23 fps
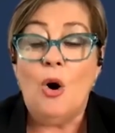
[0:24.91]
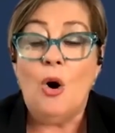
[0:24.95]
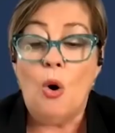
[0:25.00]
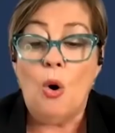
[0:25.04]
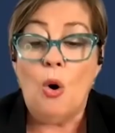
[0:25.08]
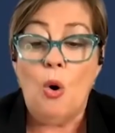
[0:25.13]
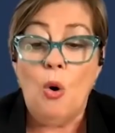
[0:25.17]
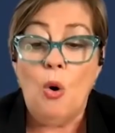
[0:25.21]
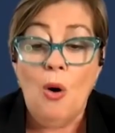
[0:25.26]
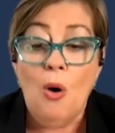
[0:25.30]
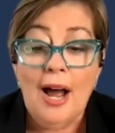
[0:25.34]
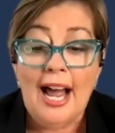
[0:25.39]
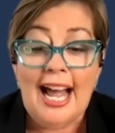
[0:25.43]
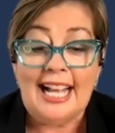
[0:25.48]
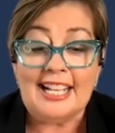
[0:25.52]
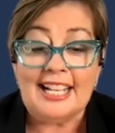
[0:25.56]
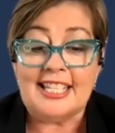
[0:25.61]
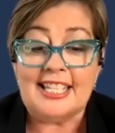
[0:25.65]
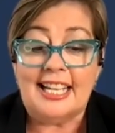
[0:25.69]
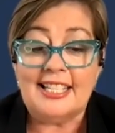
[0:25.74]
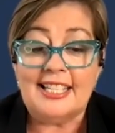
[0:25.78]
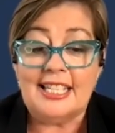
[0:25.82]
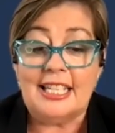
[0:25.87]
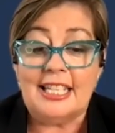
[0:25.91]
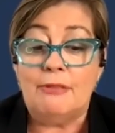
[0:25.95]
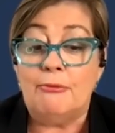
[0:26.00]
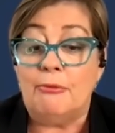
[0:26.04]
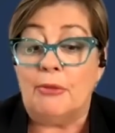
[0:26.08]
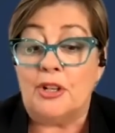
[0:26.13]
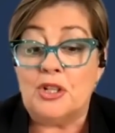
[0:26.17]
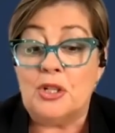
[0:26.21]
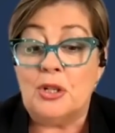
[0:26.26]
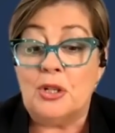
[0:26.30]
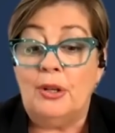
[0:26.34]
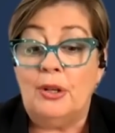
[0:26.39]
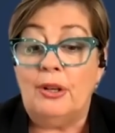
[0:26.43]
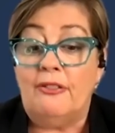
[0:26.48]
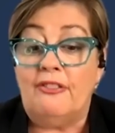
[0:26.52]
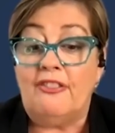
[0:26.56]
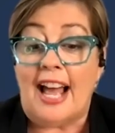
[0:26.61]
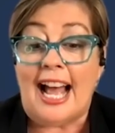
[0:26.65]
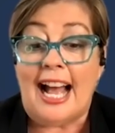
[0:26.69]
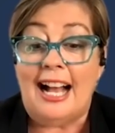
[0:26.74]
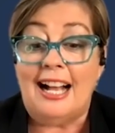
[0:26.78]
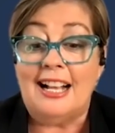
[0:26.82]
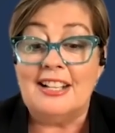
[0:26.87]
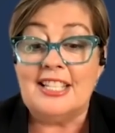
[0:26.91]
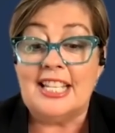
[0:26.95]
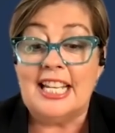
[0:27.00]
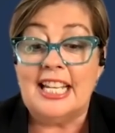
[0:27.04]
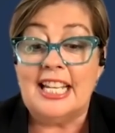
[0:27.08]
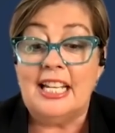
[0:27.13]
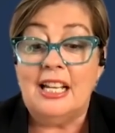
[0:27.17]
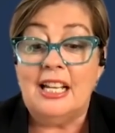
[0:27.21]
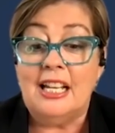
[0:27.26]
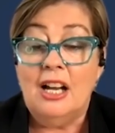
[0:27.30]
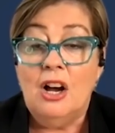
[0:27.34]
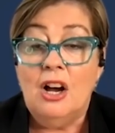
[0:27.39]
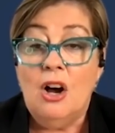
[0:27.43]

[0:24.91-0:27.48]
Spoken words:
or assets in return for housing